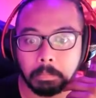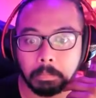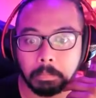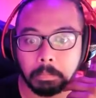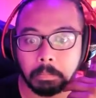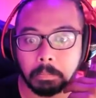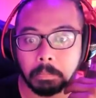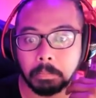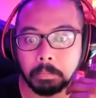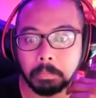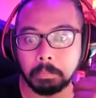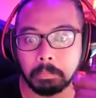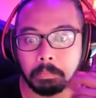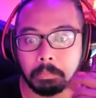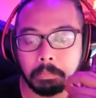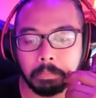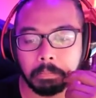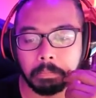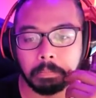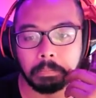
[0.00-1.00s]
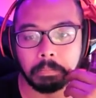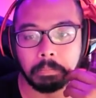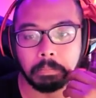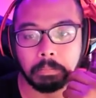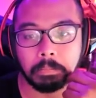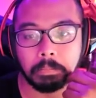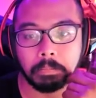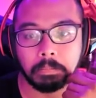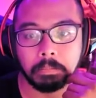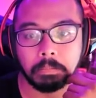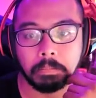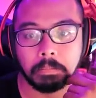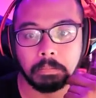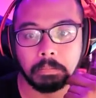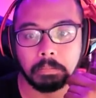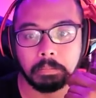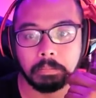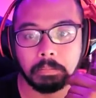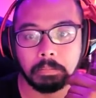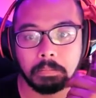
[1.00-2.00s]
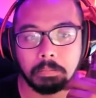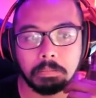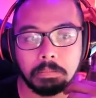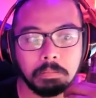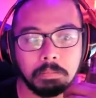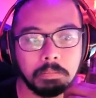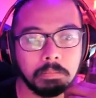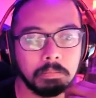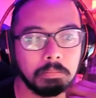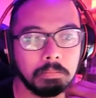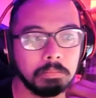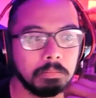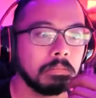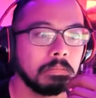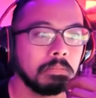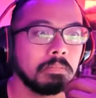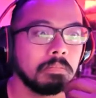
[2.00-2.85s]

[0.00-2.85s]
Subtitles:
No words are spoken by the person on screen.